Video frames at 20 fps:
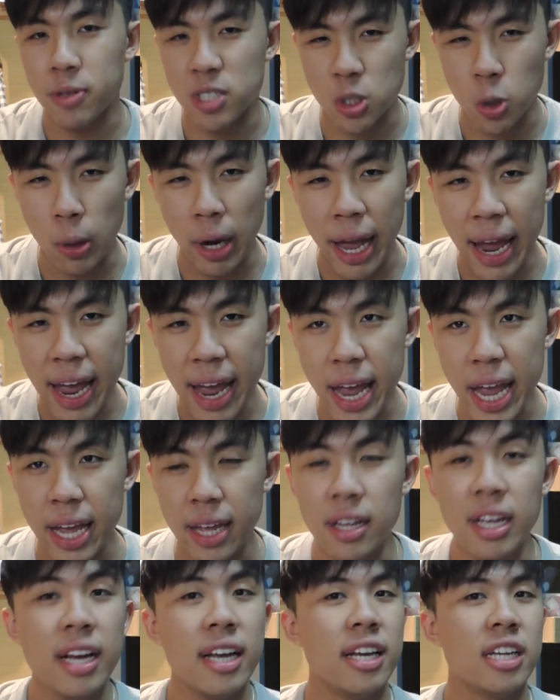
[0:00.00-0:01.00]
episode
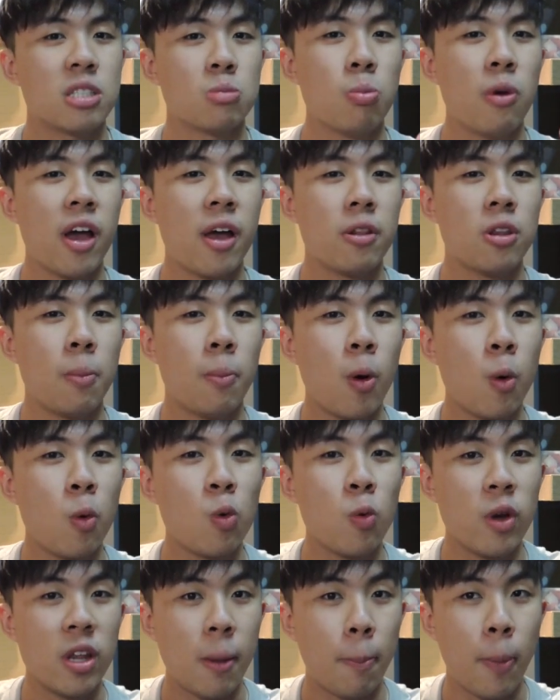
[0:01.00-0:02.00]
8 is where the
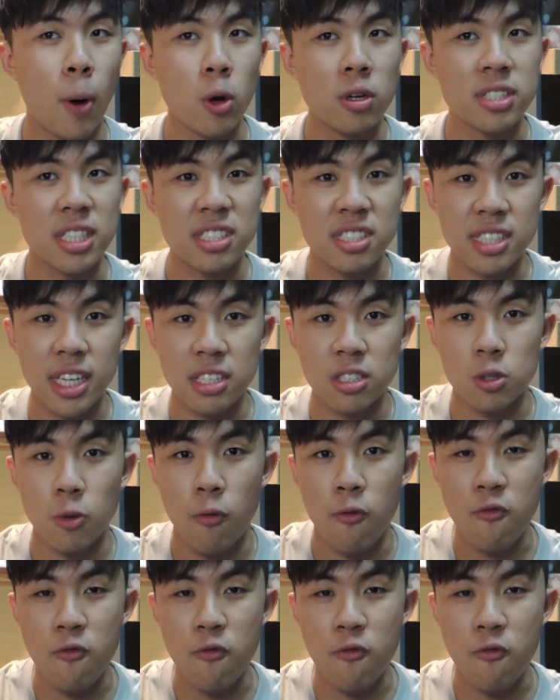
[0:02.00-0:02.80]
moment when the porn star starts